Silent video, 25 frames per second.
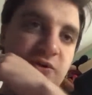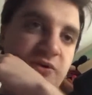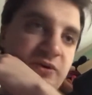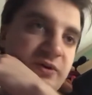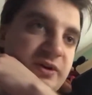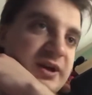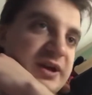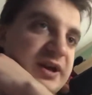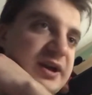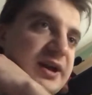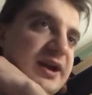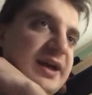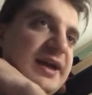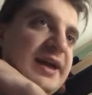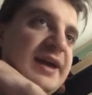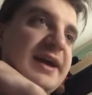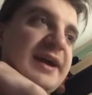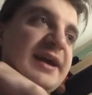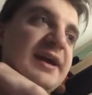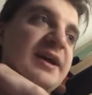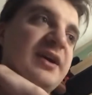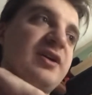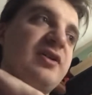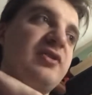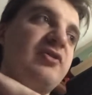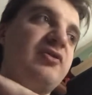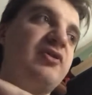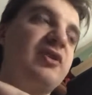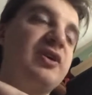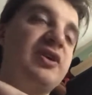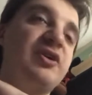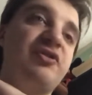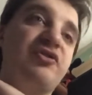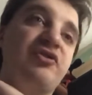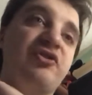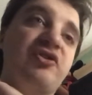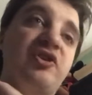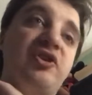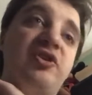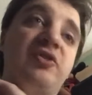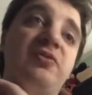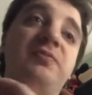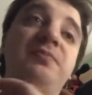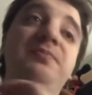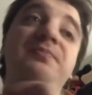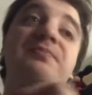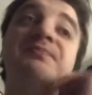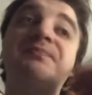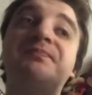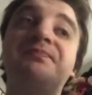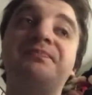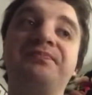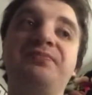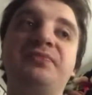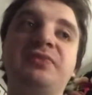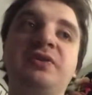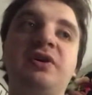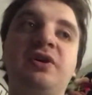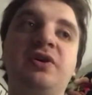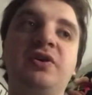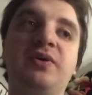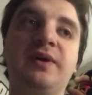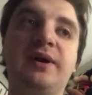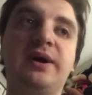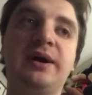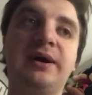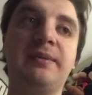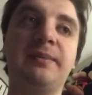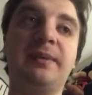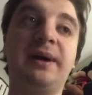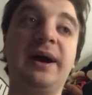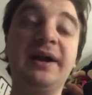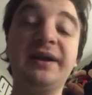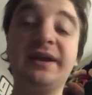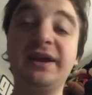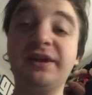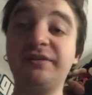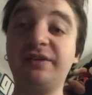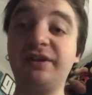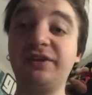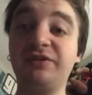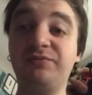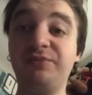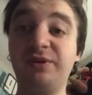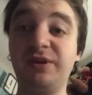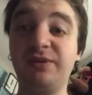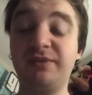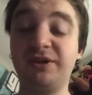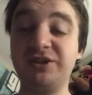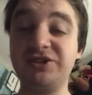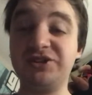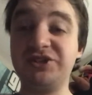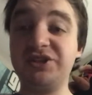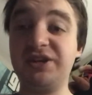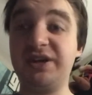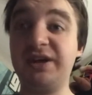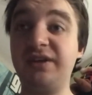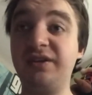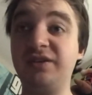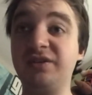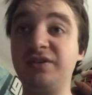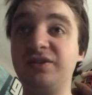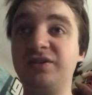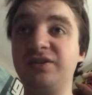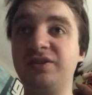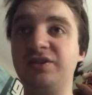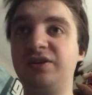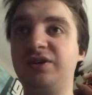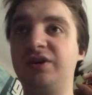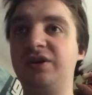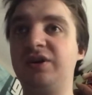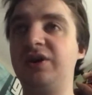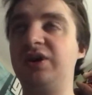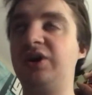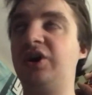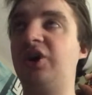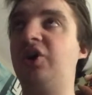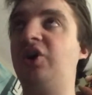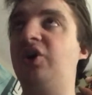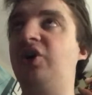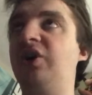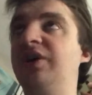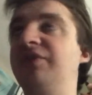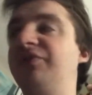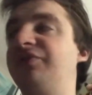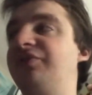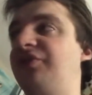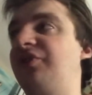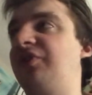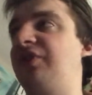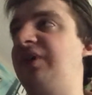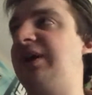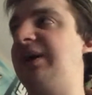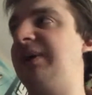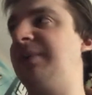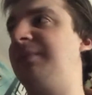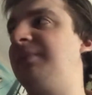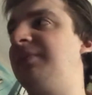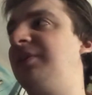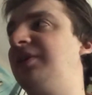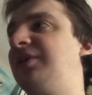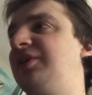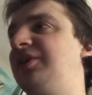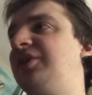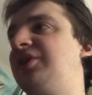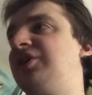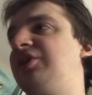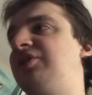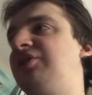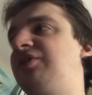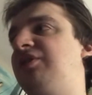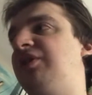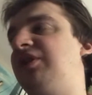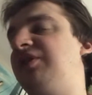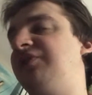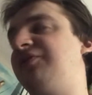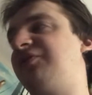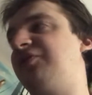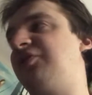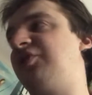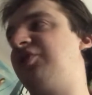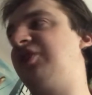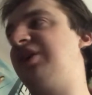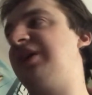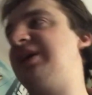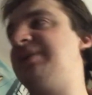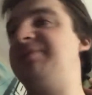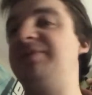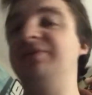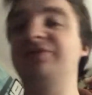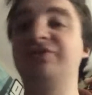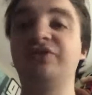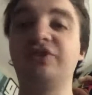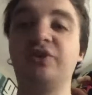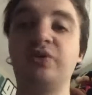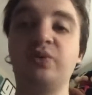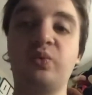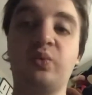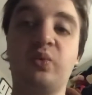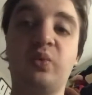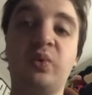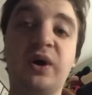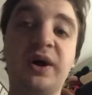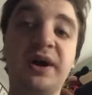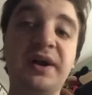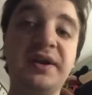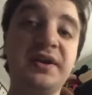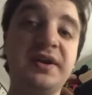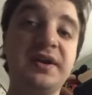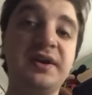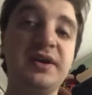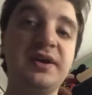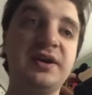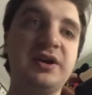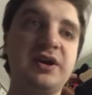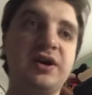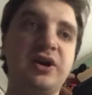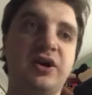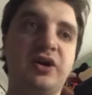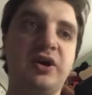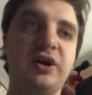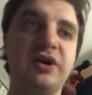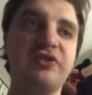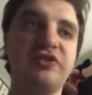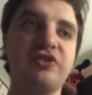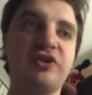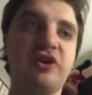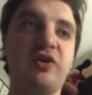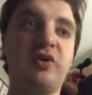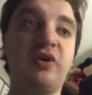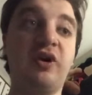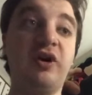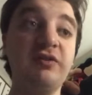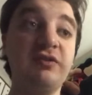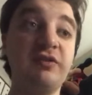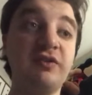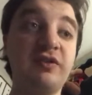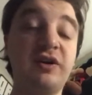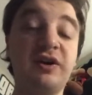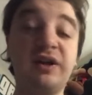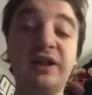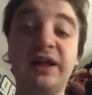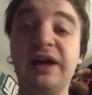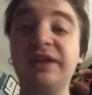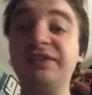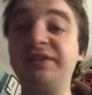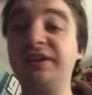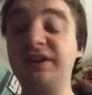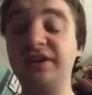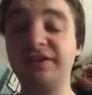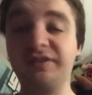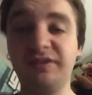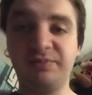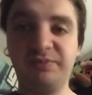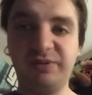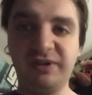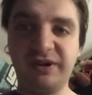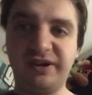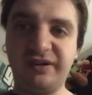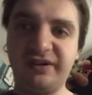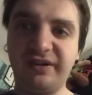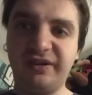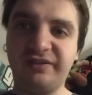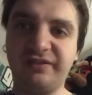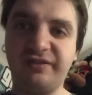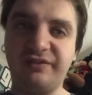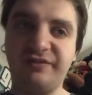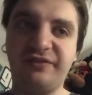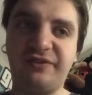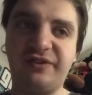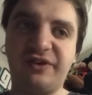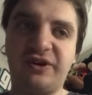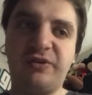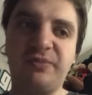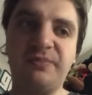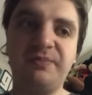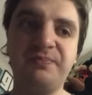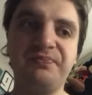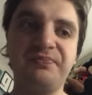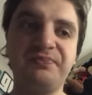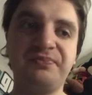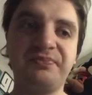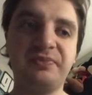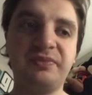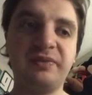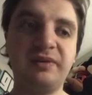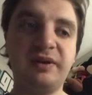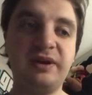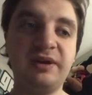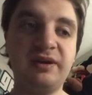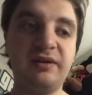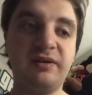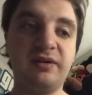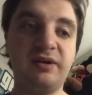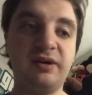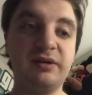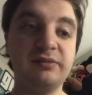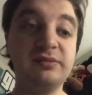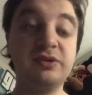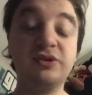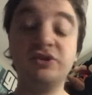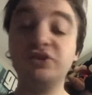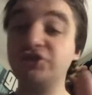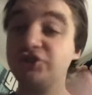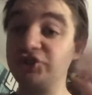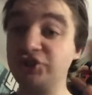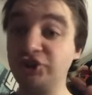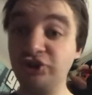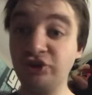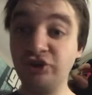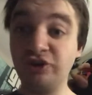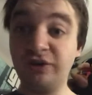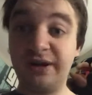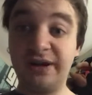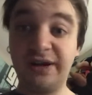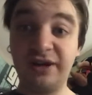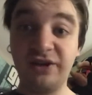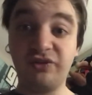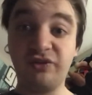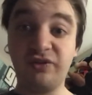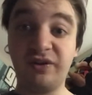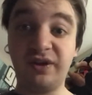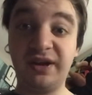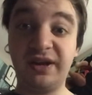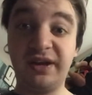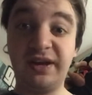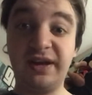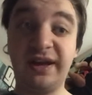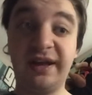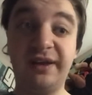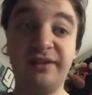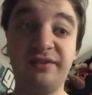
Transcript: I guess that's pretty much it. For episode 1. So overall, I think it's a pretty decent film. Sure, I agree.